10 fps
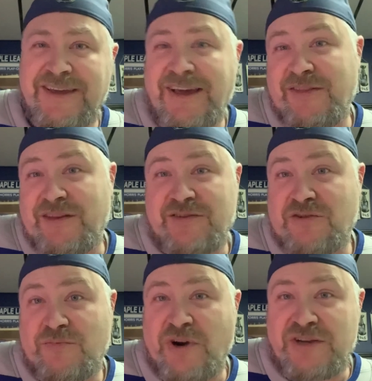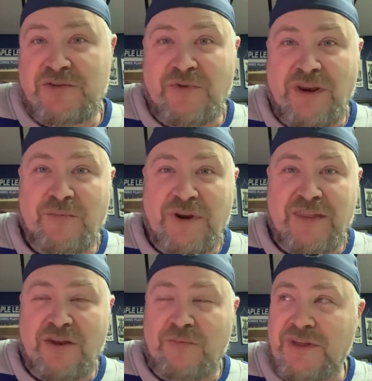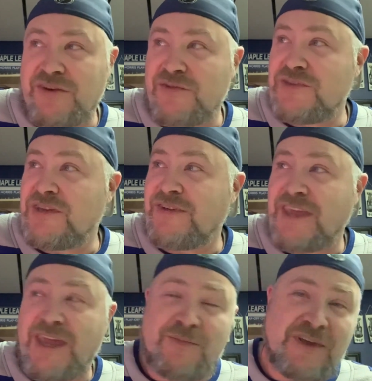I think Price will win it, but I think it'll be a doozy of a game.